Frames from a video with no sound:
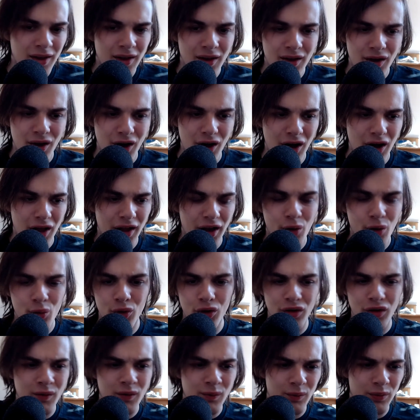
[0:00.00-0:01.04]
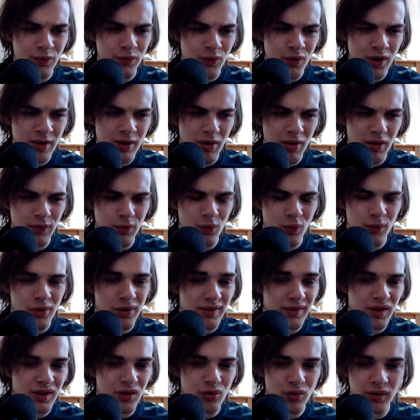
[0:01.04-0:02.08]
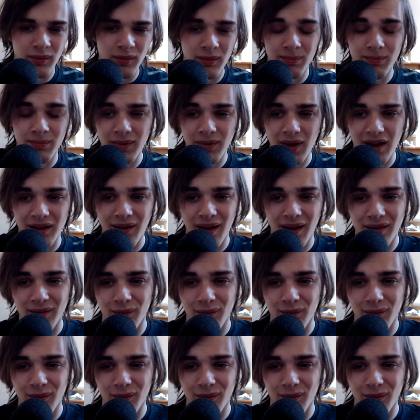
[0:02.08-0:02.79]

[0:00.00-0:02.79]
like I would have done 3, but I thought considering I had a